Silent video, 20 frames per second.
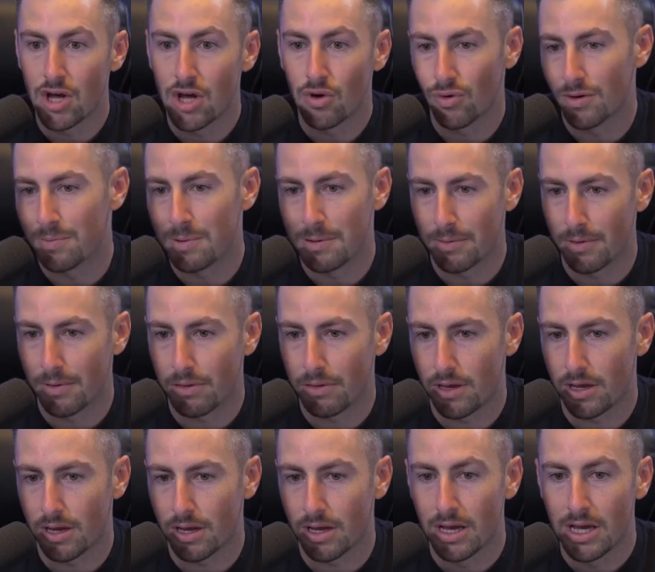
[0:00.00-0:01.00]
What do people
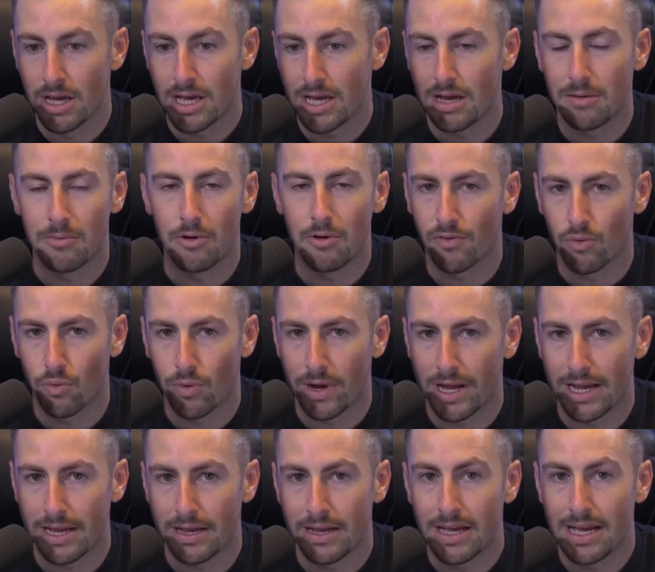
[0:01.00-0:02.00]
think? I'm
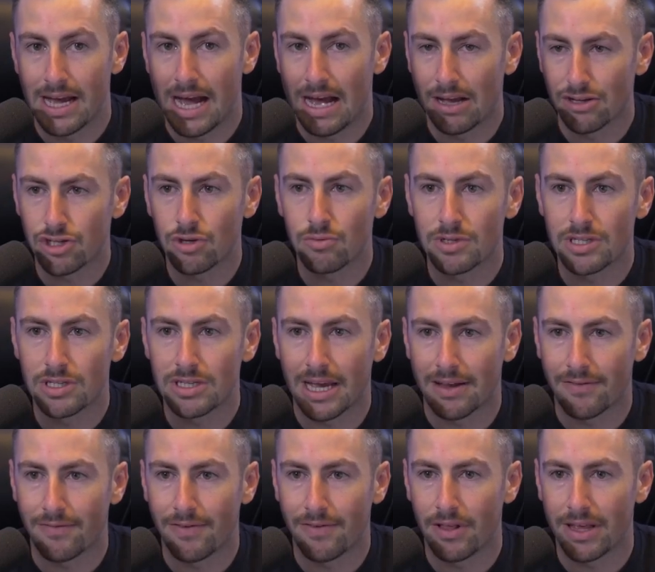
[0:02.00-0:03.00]
overweight. I also was
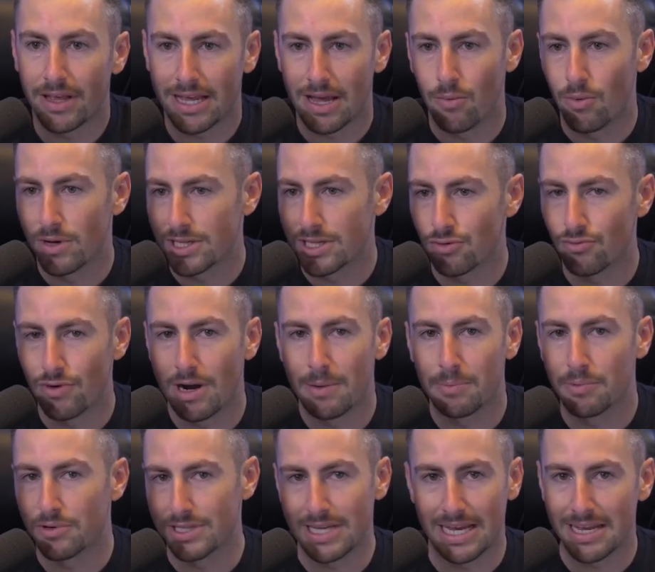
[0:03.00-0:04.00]
like, felt like I wasn't
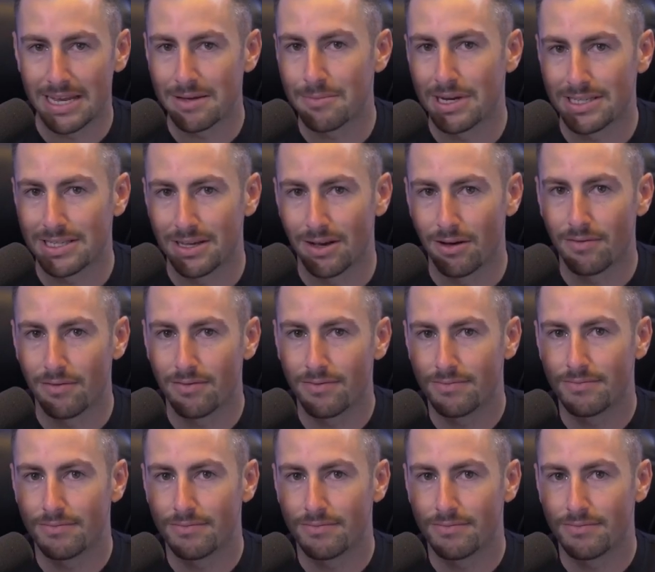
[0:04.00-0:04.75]
representing myself.